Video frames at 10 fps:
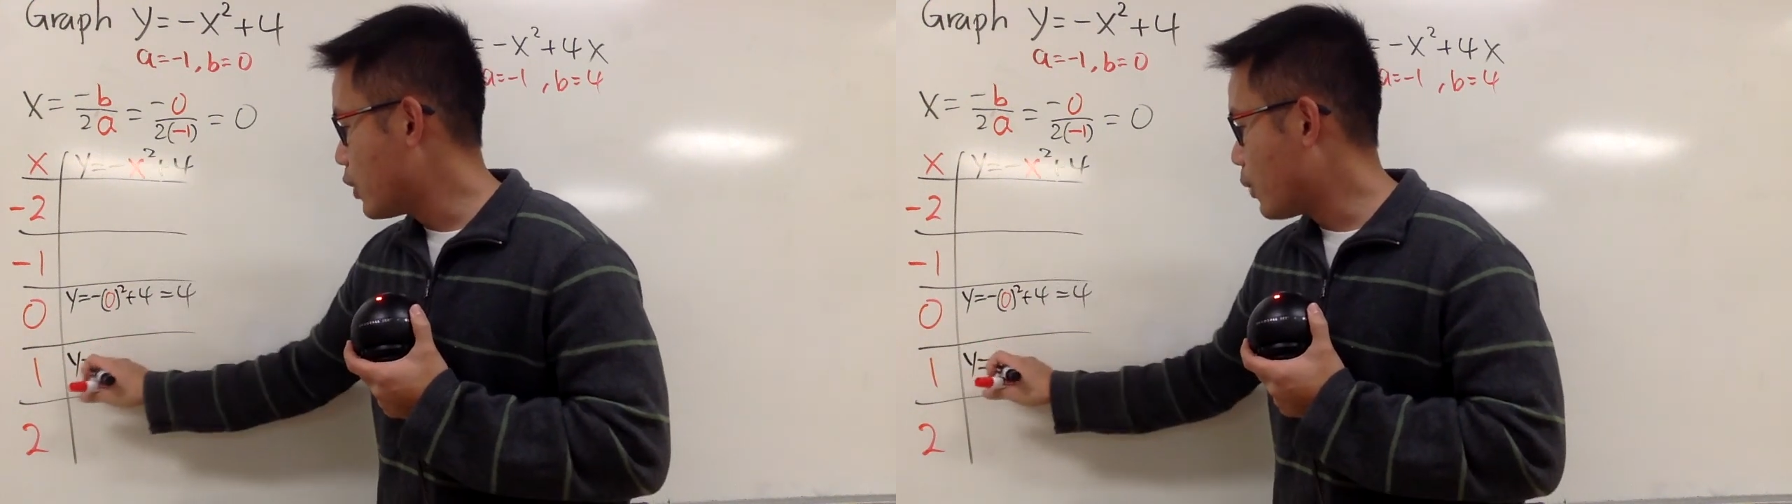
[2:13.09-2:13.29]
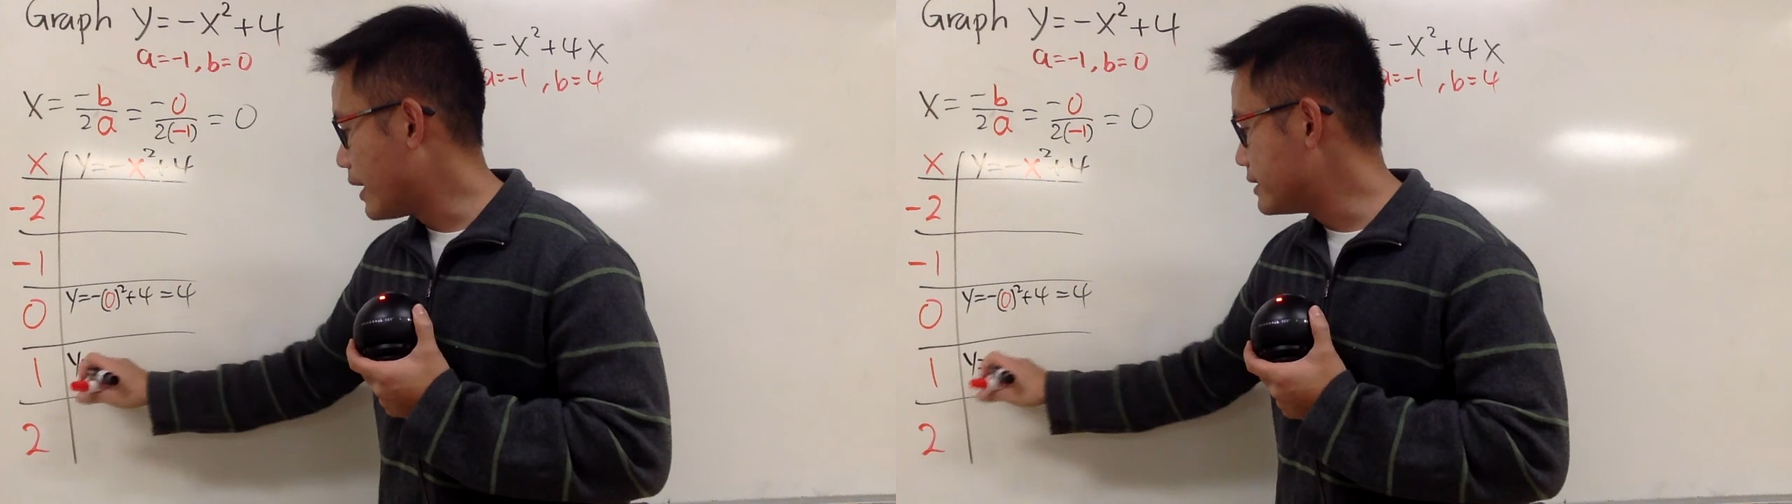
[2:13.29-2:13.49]

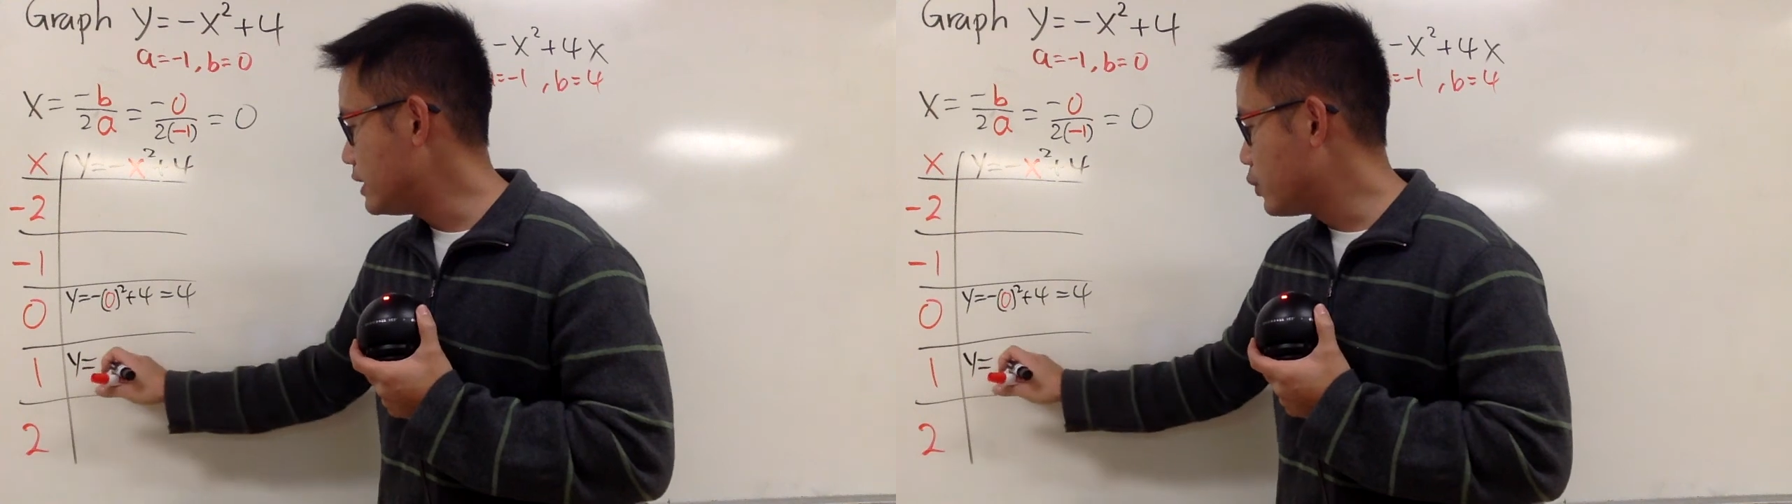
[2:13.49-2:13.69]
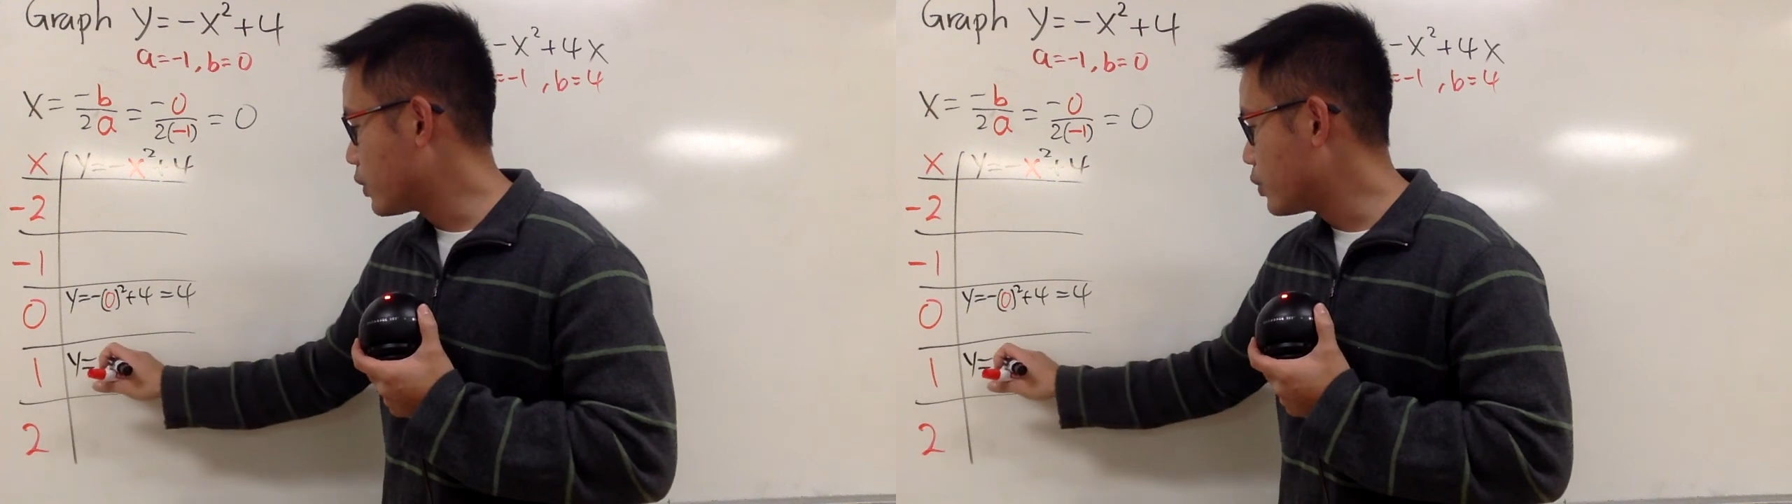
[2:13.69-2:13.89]
y is
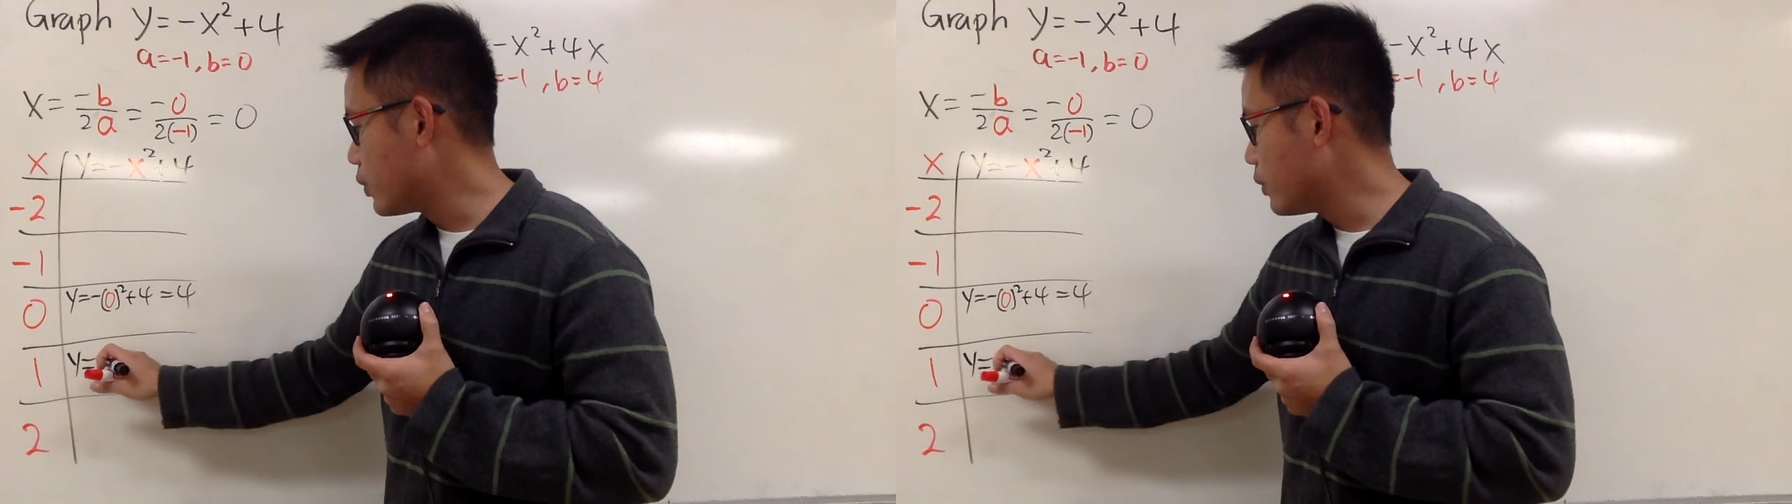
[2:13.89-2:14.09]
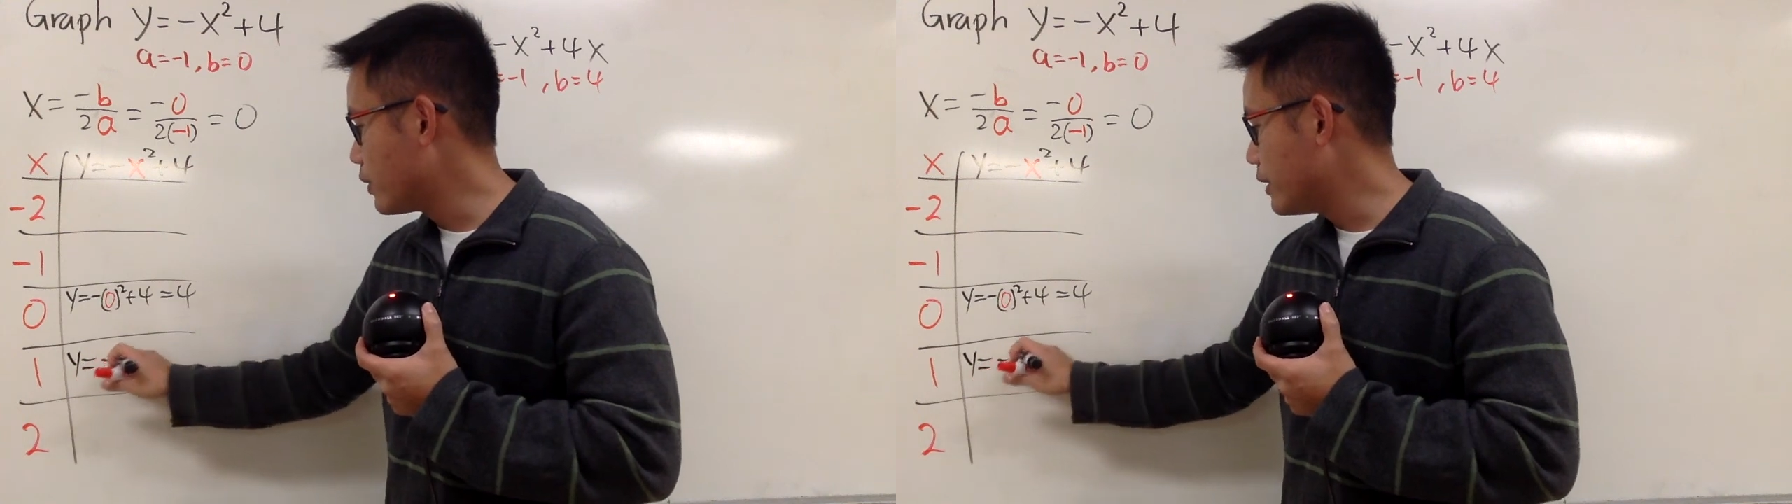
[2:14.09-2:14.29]
equal
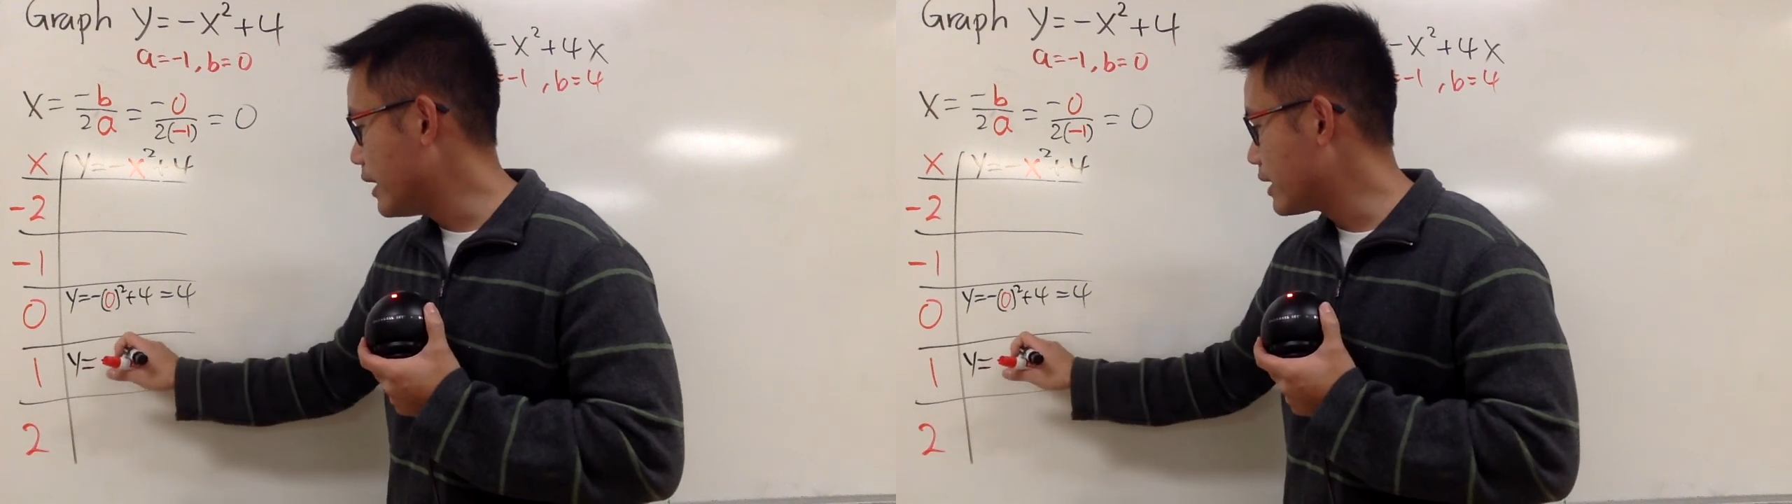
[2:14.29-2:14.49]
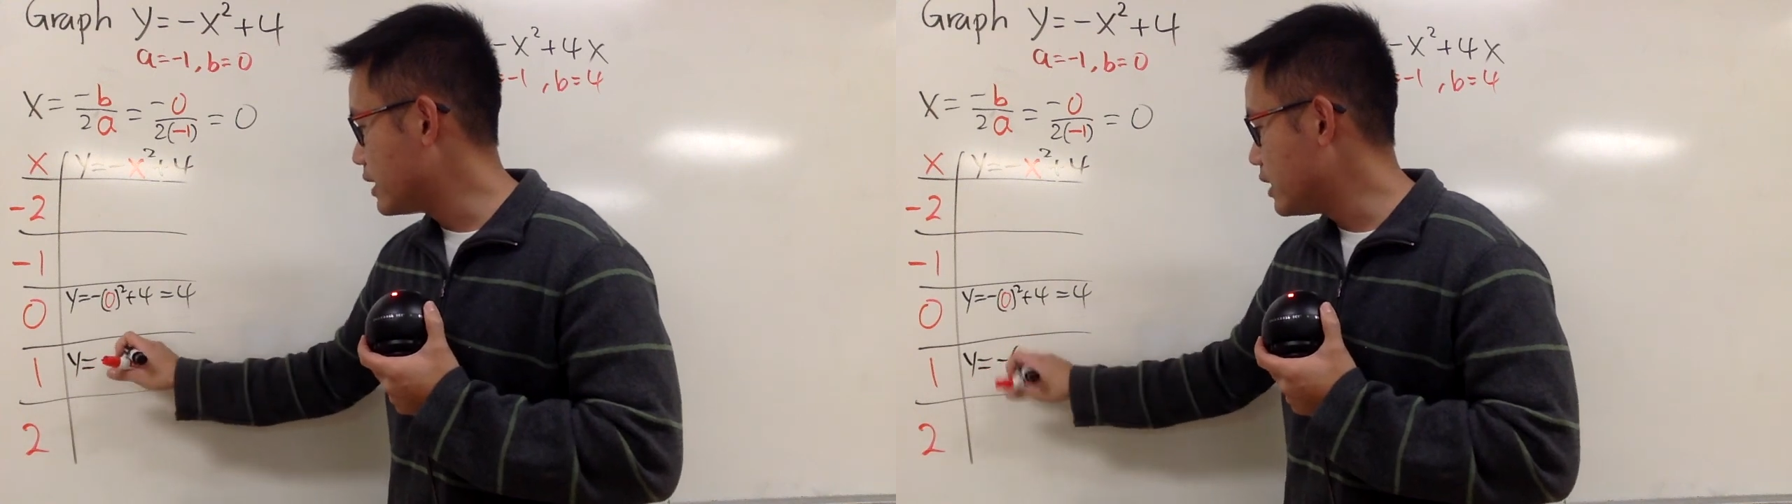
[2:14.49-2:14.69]
to
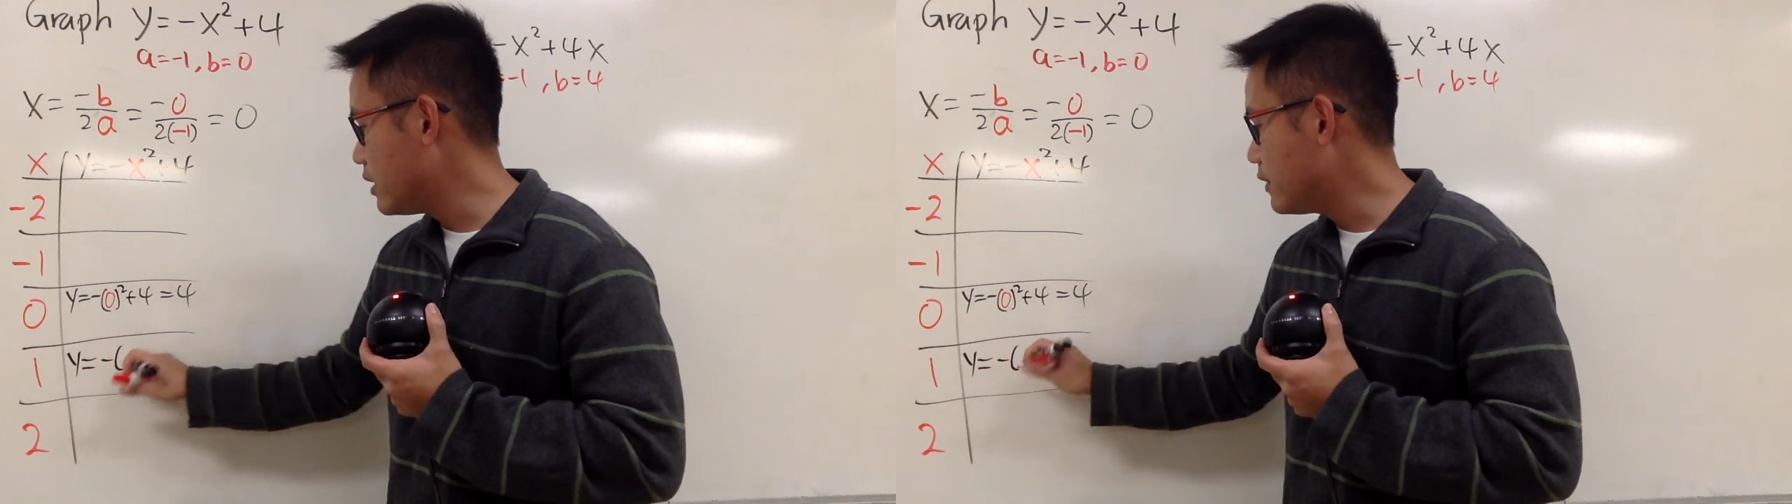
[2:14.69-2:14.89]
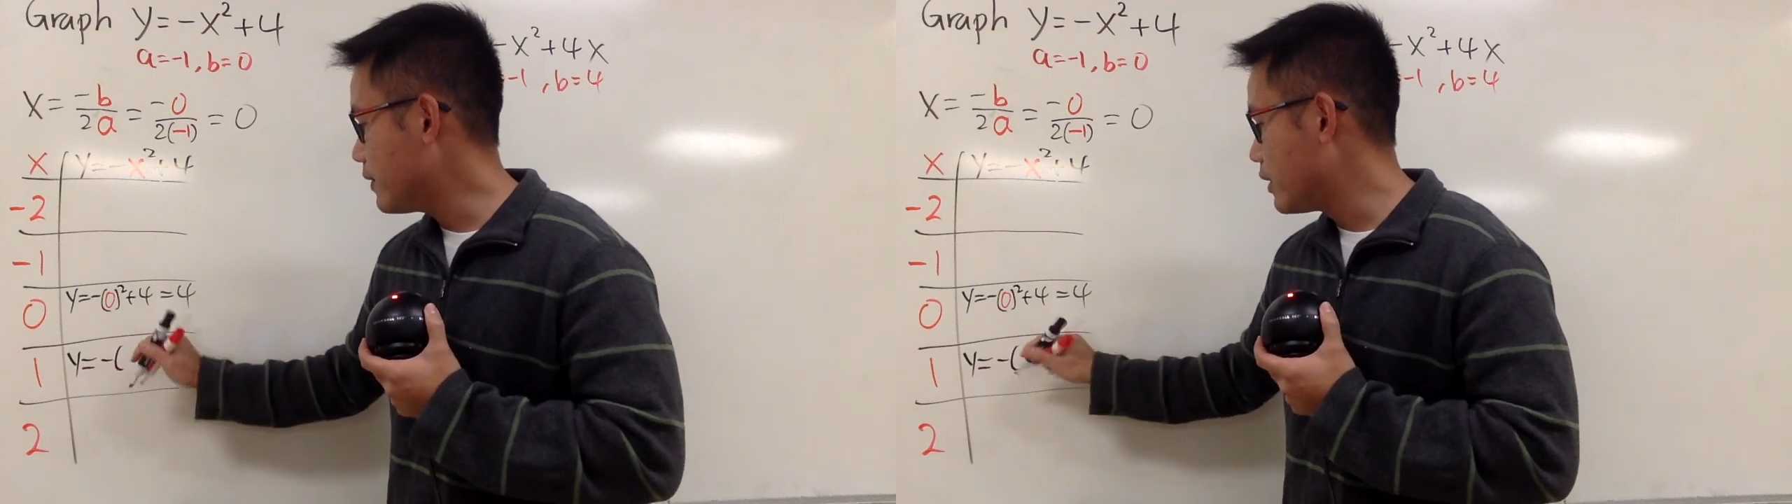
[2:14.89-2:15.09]

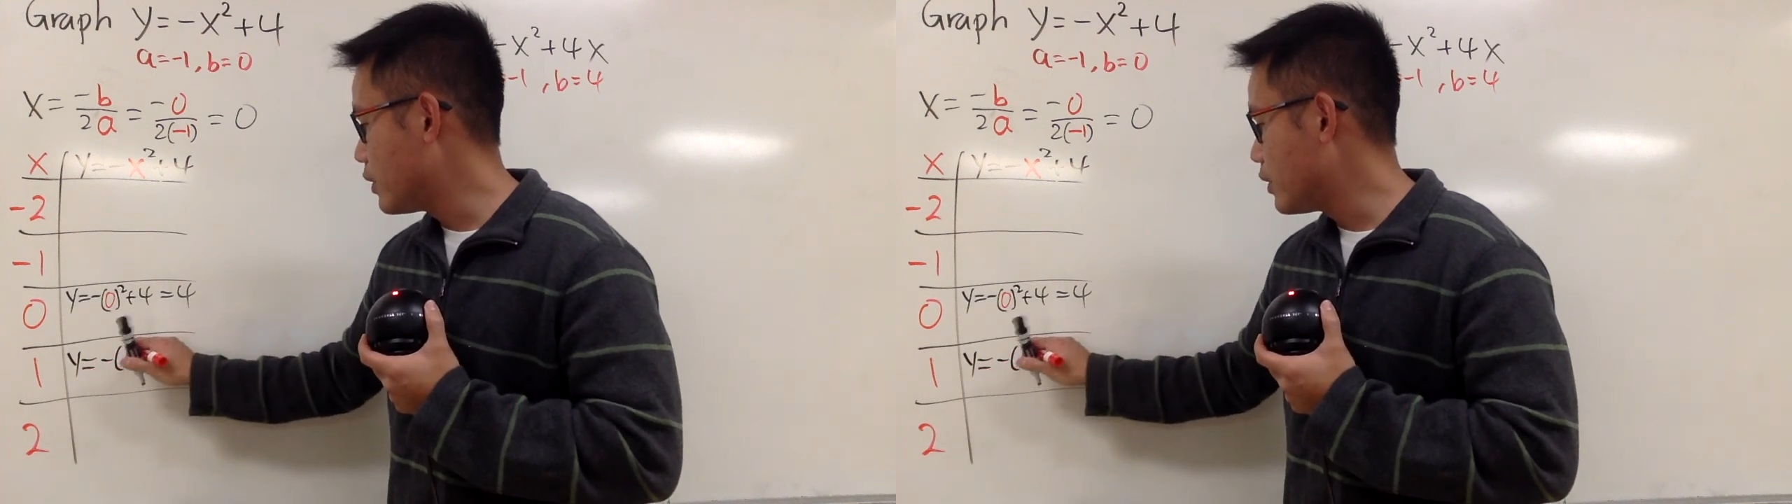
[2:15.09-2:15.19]
negative